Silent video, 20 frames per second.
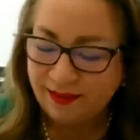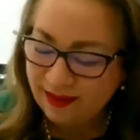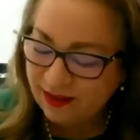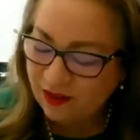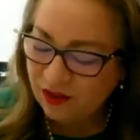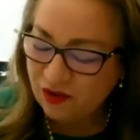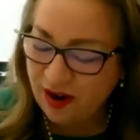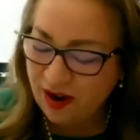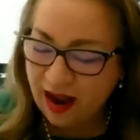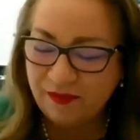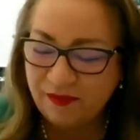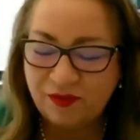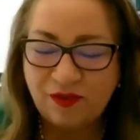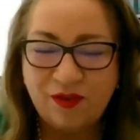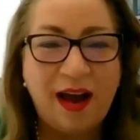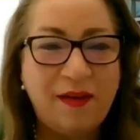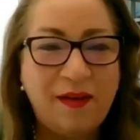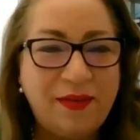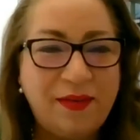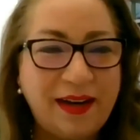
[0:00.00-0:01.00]
You have to
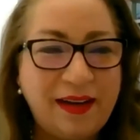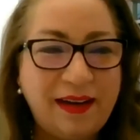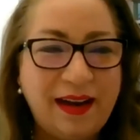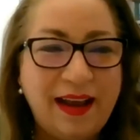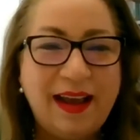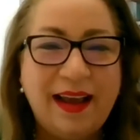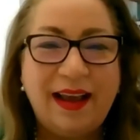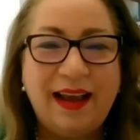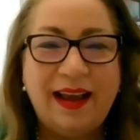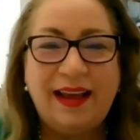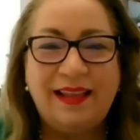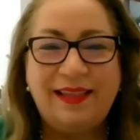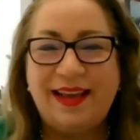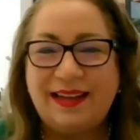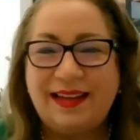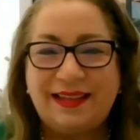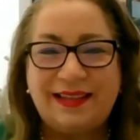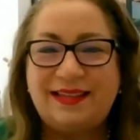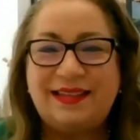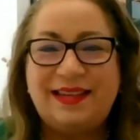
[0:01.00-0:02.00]
have it in,
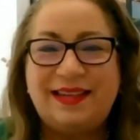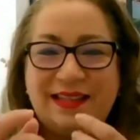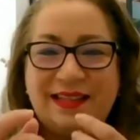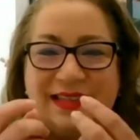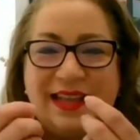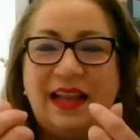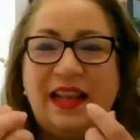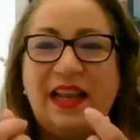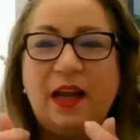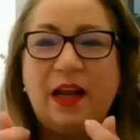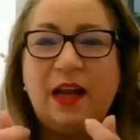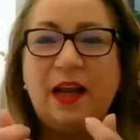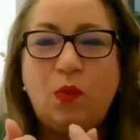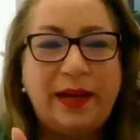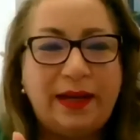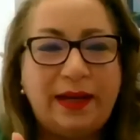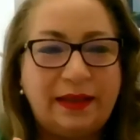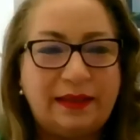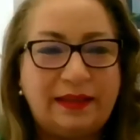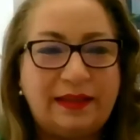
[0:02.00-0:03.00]
that's just the
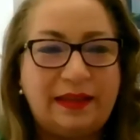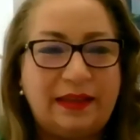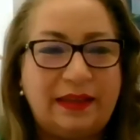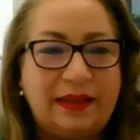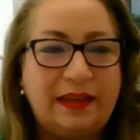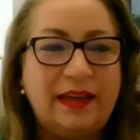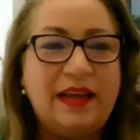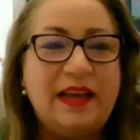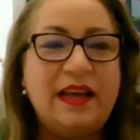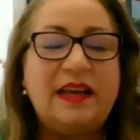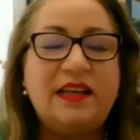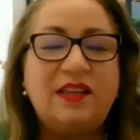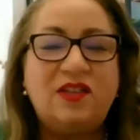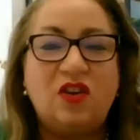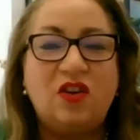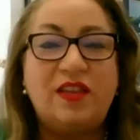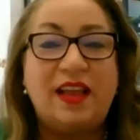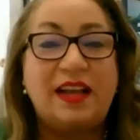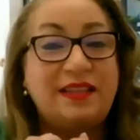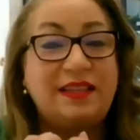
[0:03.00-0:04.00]
liquidity. So
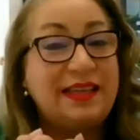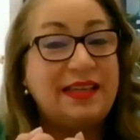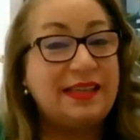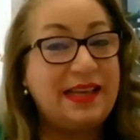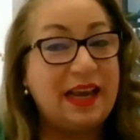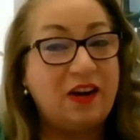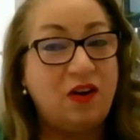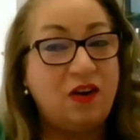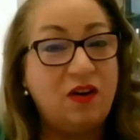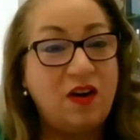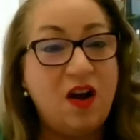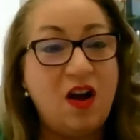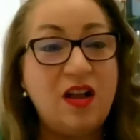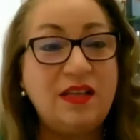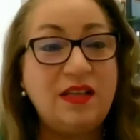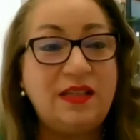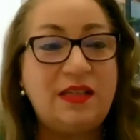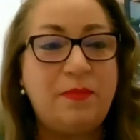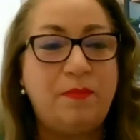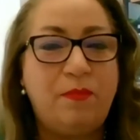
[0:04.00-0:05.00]
that's the second
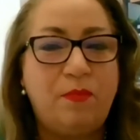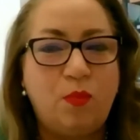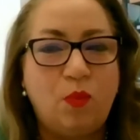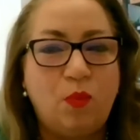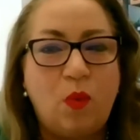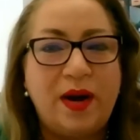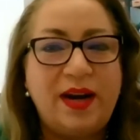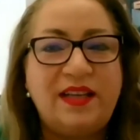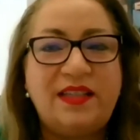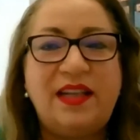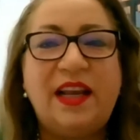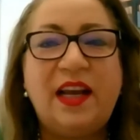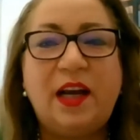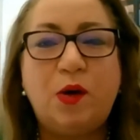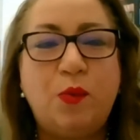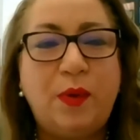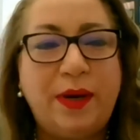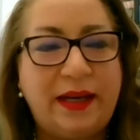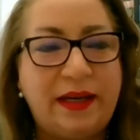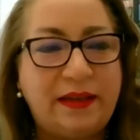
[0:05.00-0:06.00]
concept. What is
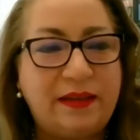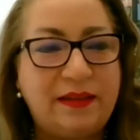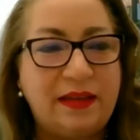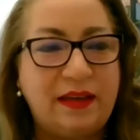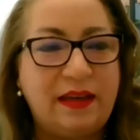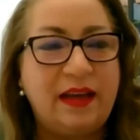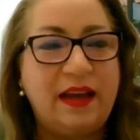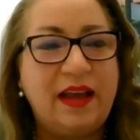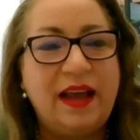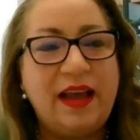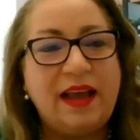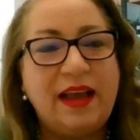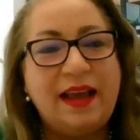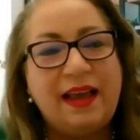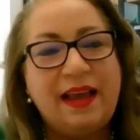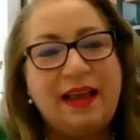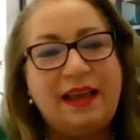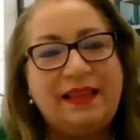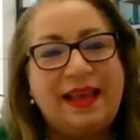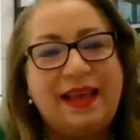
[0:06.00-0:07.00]
liquidity?
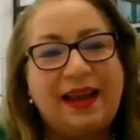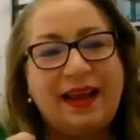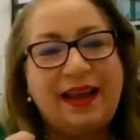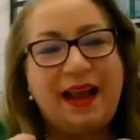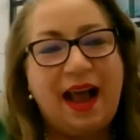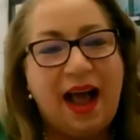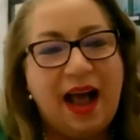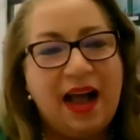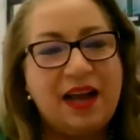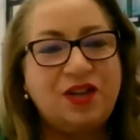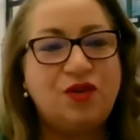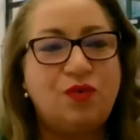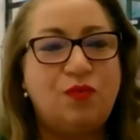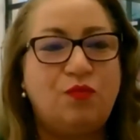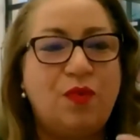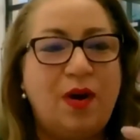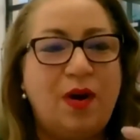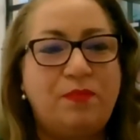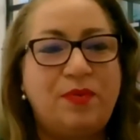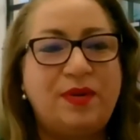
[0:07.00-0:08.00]
The cash
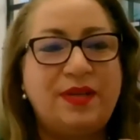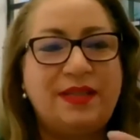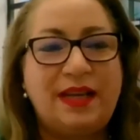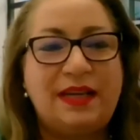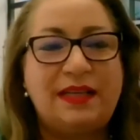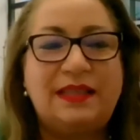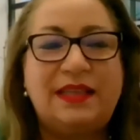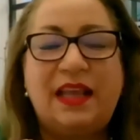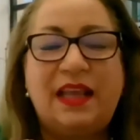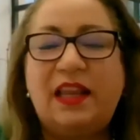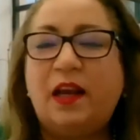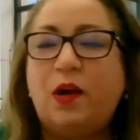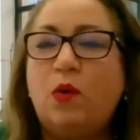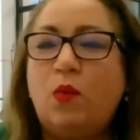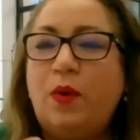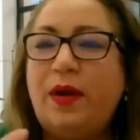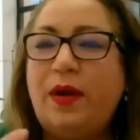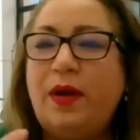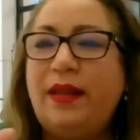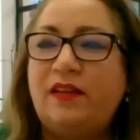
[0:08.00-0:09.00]
represents the
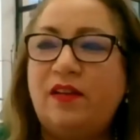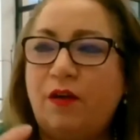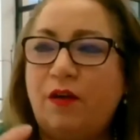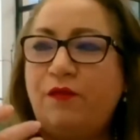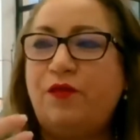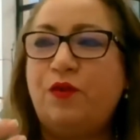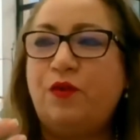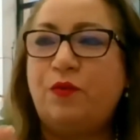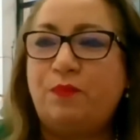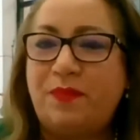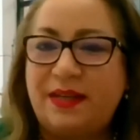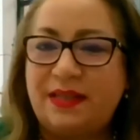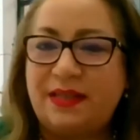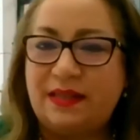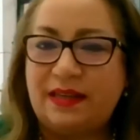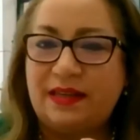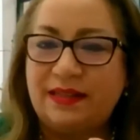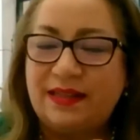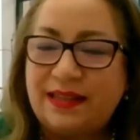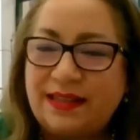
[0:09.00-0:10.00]
liquidity of your
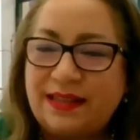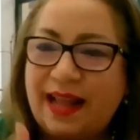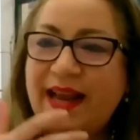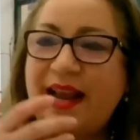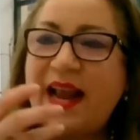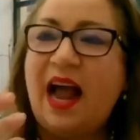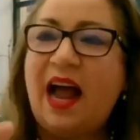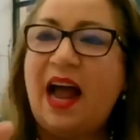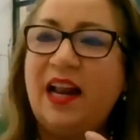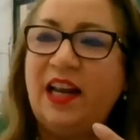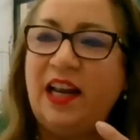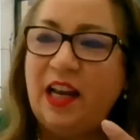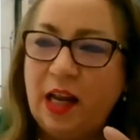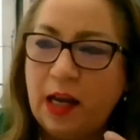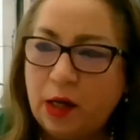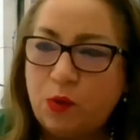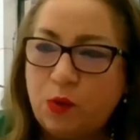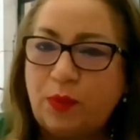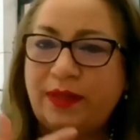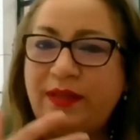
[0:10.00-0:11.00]
business. It's like how
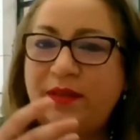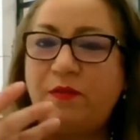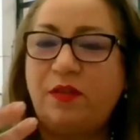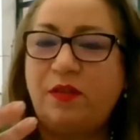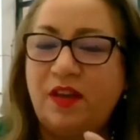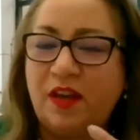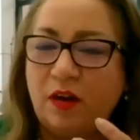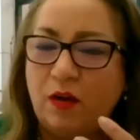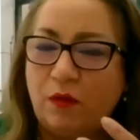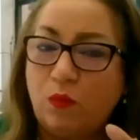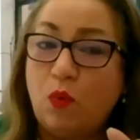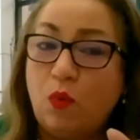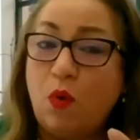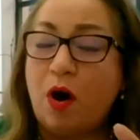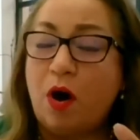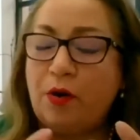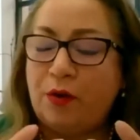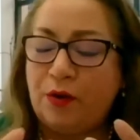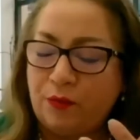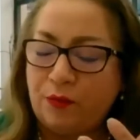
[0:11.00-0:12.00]
liquid, think of
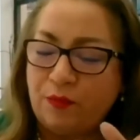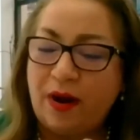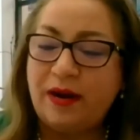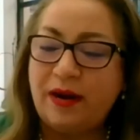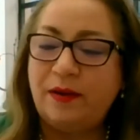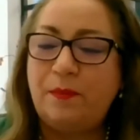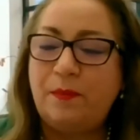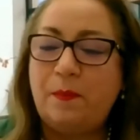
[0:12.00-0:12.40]
water, right?